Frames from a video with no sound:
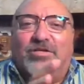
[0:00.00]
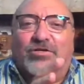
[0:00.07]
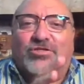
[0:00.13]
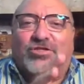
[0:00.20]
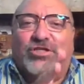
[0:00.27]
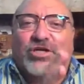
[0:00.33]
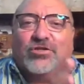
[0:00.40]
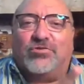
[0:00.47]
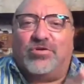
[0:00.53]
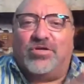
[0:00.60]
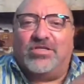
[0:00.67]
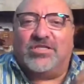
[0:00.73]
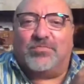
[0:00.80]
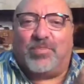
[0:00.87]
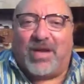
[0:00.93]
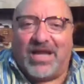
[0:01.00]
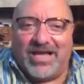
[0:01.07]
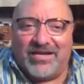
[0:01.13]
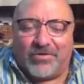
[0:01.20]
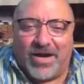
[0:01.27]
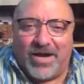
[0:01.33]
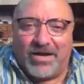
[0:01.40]
your children's
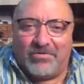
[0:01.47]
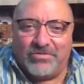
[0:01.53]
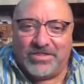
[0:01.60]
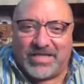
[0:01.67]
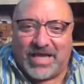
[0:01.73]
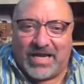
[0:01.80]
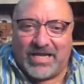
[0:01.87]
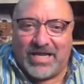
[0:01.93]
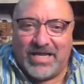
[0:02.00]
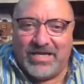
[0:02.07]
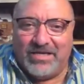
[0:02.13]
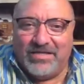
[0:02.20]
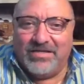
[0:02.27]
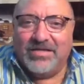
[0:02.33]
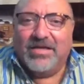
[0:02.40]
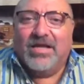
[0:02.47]
playground setting,